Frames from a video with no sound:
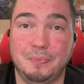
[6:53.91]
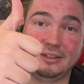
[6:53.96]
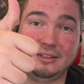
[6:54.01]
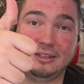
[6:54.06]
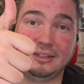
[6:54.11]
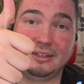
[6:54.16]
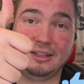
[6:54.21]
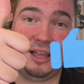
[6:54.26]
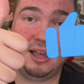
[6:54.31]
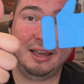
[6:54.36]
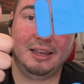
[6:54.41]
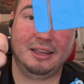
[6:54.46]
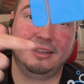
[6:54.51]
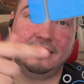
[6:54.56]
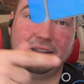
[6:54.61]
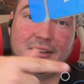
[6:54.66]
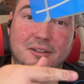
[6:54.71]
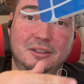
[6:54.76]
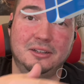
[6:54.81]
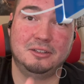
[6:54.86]
Click like,
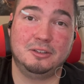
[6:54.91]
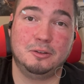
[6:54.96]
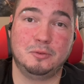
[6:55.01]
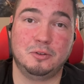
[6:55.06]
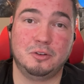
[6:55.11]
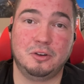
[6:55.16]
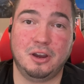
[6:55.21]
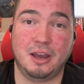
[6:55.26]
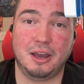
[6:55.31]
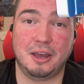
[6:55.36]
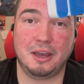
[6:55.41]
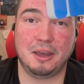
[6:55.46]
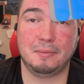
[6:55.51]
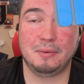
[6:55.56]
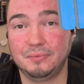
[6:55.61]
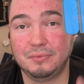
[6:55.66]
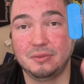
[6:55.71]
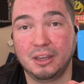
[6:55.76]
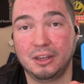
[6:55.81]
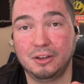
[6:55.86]
click subscribe,
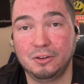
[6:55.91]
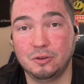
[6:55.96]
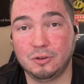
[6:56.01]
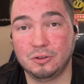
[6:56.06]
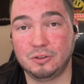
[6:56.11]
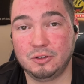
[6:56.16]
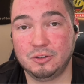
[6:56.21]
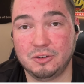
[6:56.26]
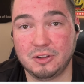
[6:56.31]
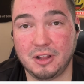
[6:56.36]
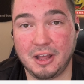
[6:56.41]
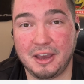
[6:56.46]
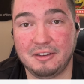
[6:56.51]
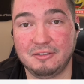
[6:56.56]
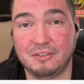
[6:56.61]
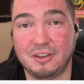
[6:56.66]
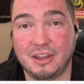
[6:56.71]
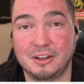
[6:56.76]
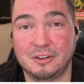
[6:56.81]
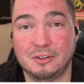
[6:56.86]
indulge in your life
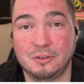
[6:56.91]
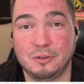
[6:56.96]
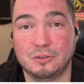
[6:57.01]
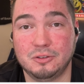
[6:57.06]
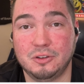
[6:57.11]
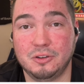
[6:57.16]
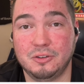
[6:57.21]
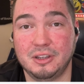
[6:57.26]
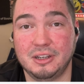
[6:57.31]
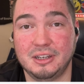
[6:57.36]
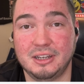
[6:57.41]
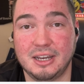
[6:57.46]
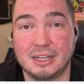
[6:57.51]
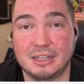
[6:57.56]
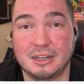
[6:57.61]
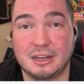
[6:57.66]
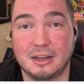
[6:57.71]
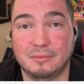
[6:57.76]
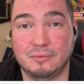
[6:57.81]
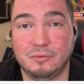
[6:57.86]
at
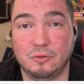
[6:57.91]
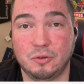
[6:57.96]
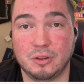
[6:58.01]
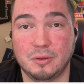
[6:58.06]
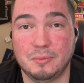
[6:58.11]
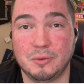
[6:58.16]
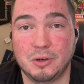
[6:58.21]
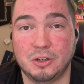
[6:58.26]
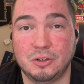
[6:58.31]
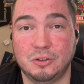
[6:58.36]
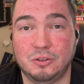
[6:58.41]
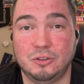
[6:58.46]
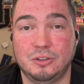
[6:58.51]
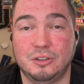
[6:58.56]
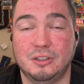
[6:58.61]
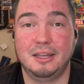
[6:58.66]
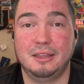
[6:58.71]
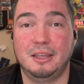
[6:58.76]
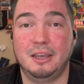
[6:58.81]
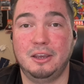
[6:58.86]
indulgeclothing.com for the merch.
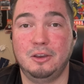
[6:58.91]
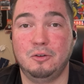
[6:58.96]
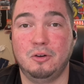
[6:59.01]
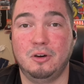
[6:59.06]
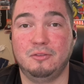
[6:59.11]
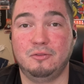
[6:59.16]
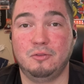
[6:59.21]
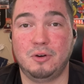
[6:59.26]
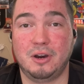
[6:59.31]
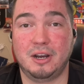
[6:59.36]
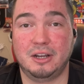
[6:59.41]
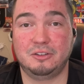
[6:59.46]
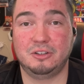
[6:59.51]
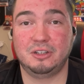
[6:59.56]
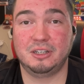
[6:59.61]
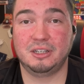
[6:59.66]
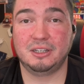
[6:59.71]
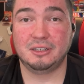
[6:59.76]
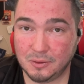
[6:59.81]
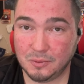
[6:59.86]
Thank you all for
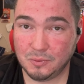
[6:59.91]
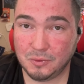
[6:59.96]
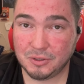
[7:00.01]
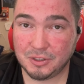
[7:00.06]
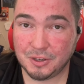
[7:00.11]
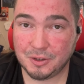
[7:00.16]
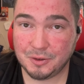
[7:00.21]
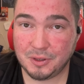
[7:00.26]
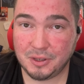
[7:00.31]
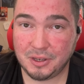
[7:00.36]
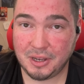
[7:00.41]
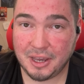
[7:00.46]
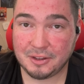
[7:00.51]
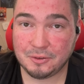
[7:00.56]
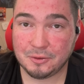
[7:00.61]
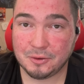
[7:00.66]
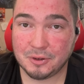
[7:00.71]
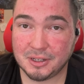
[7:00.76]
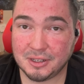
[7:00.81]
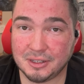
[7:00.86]
watching. We'll see you in the next
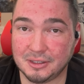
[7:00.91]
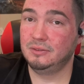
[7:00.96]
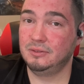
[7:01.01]
one.